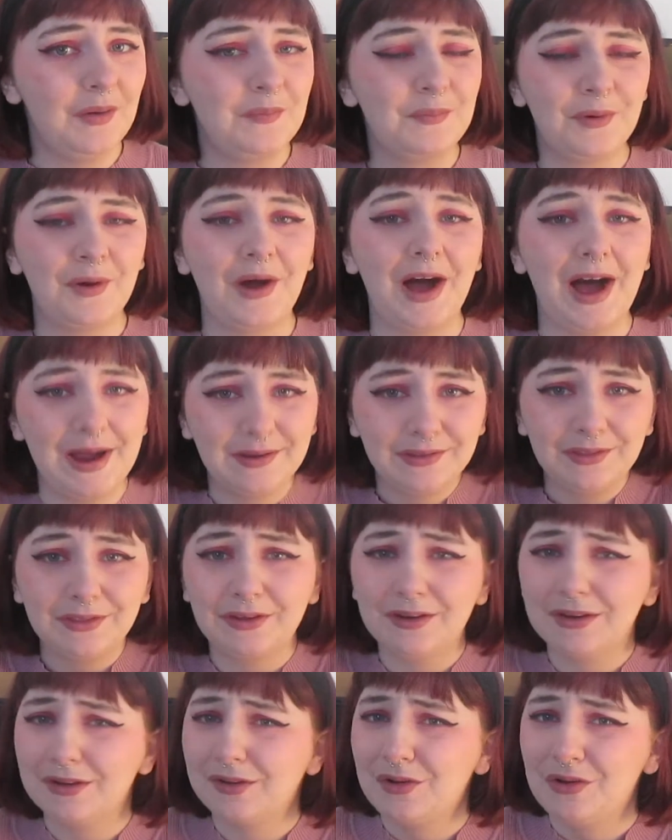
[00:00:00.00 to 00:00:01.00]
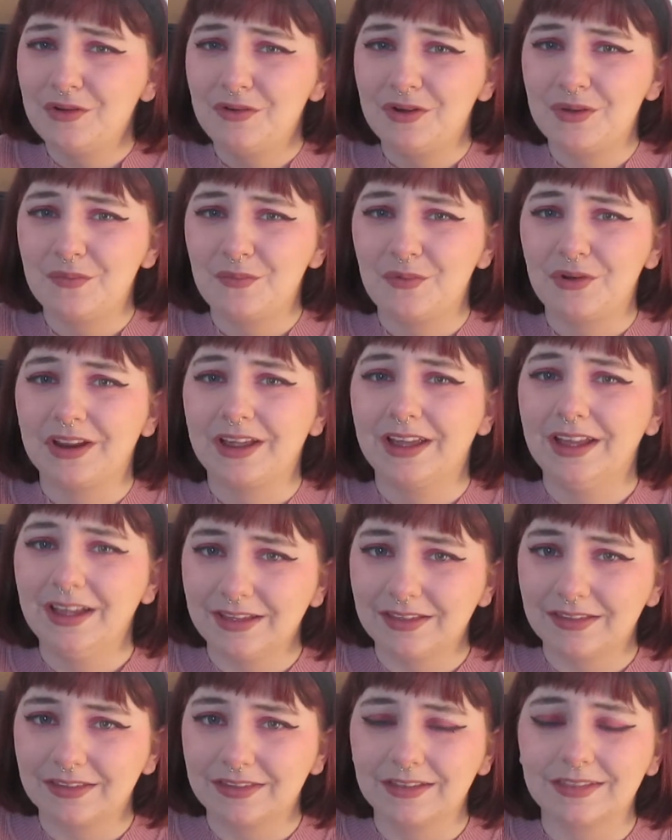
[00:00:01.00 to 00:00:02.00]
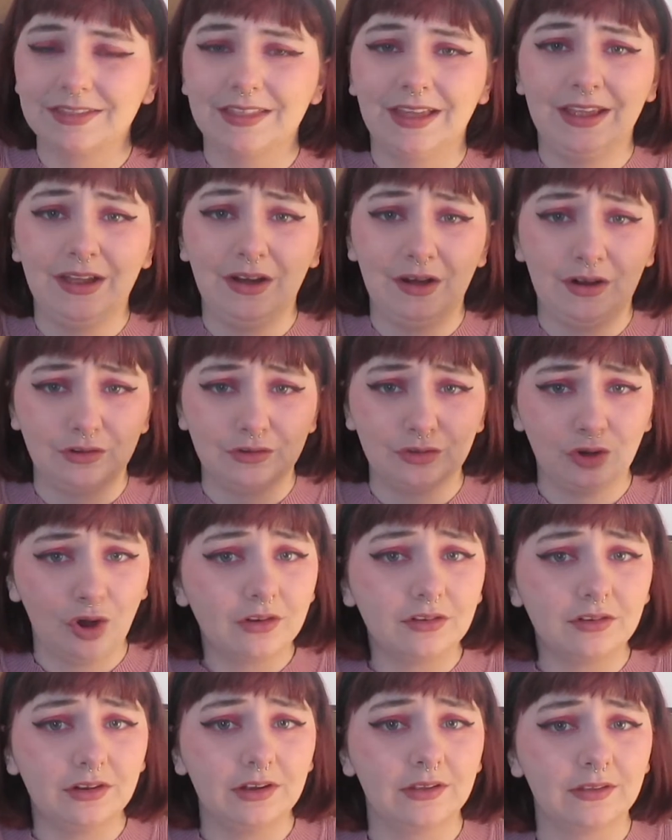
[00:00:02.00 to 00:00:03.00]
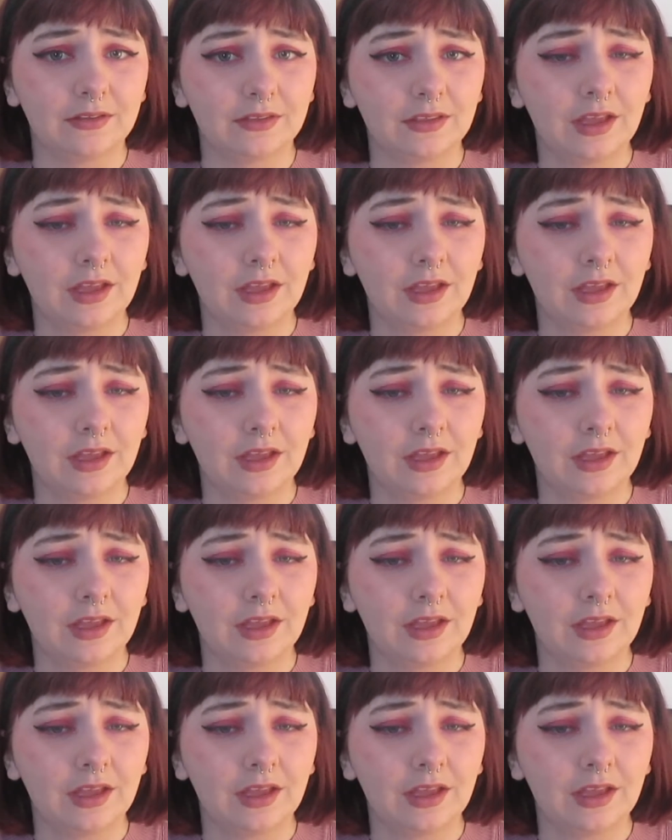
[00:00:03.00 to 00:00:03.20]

but I'm just going to call it what it is. They are toddlers,